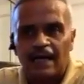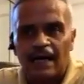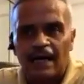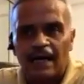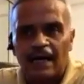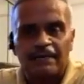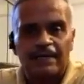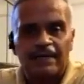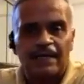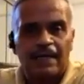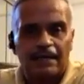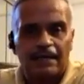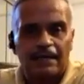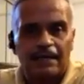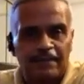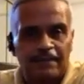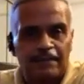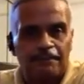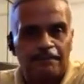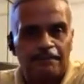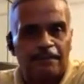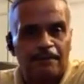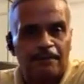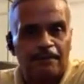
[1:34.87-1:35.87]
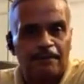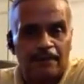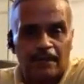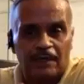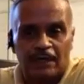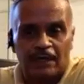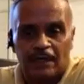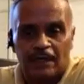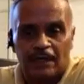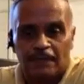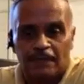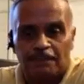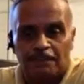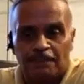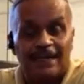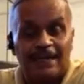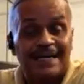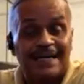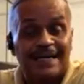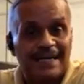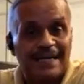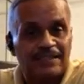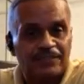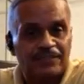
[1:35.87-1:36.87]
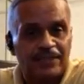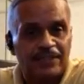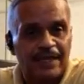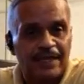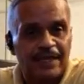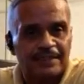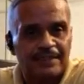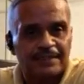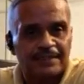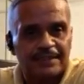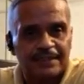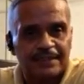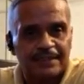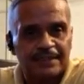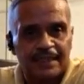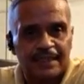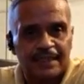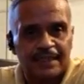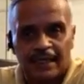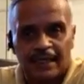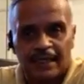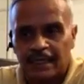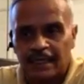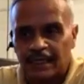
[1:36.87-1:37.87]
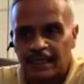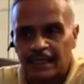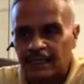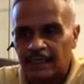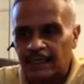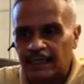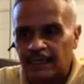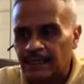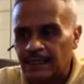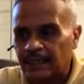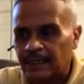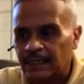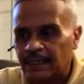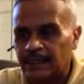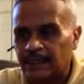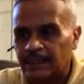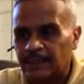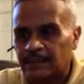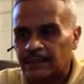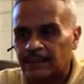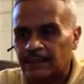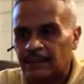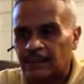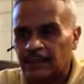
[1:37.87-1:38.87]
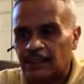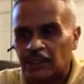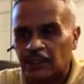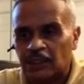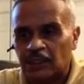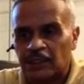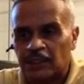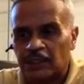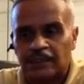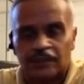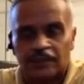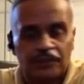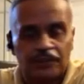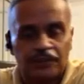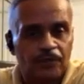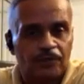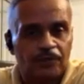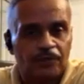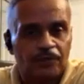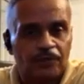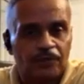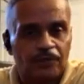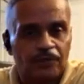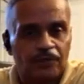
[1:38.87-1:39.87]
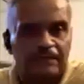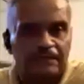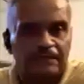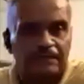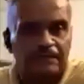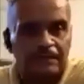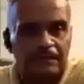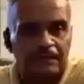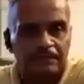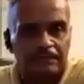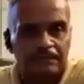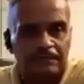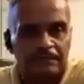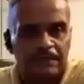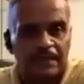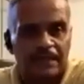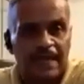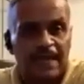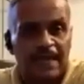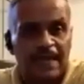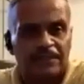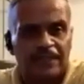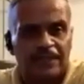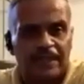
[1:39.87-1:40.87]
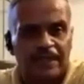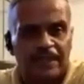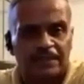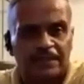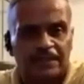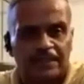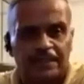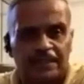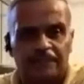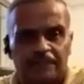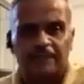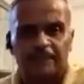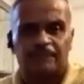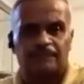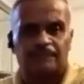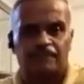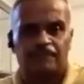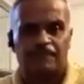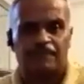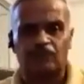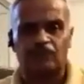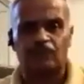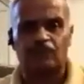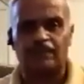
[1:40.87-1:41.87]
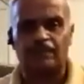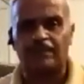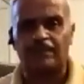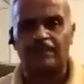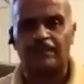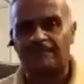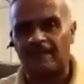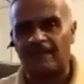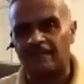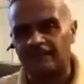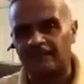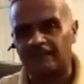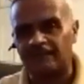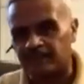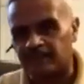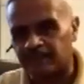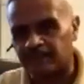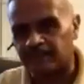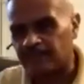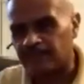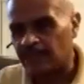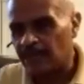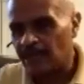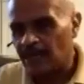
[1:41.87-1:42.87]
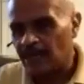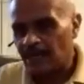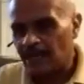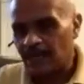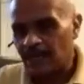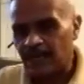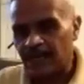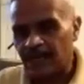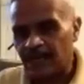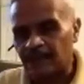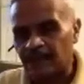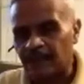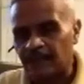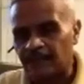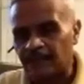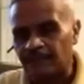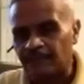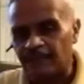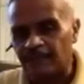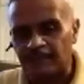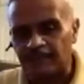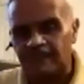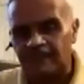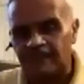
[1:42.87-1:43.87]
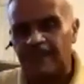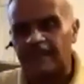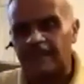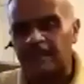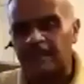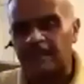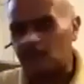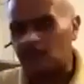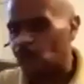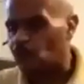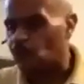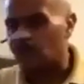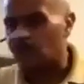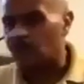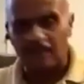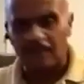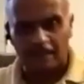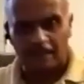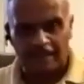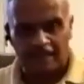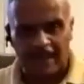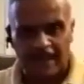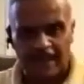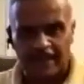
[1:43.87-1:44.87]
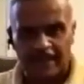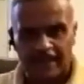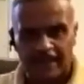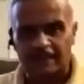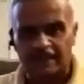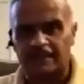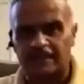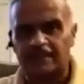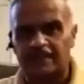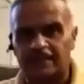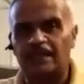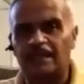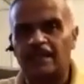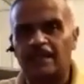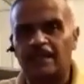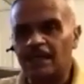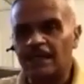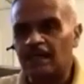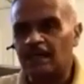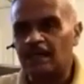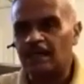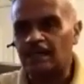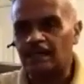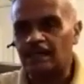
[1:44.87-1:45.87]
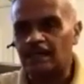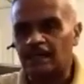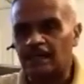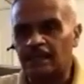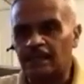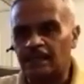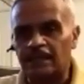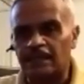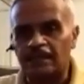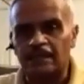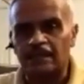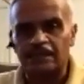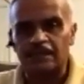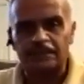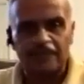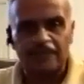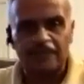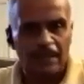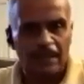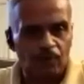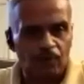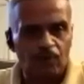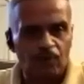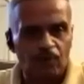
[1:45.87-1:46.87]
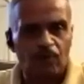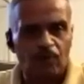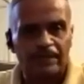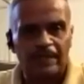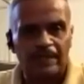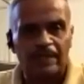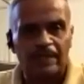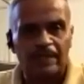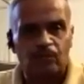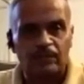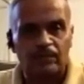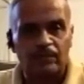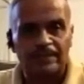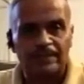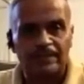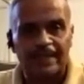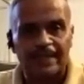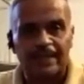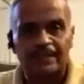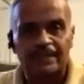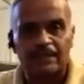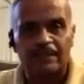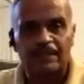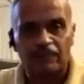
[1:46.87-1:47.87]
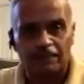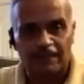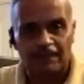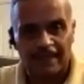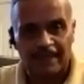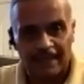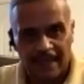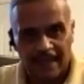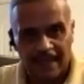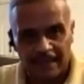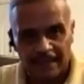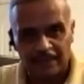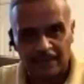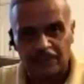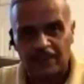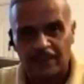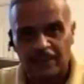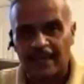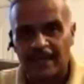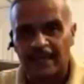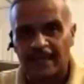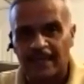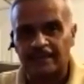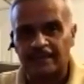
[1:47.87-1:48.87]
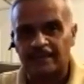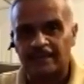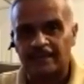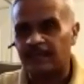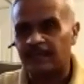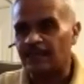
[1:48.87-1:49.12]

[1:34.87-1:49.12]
been playing Latin jazz at the Neo Rican, the Latin Jazz series for about 25 years, and I represent one of the bands, Chemo Corniel Quintet, that we play Latin jazz.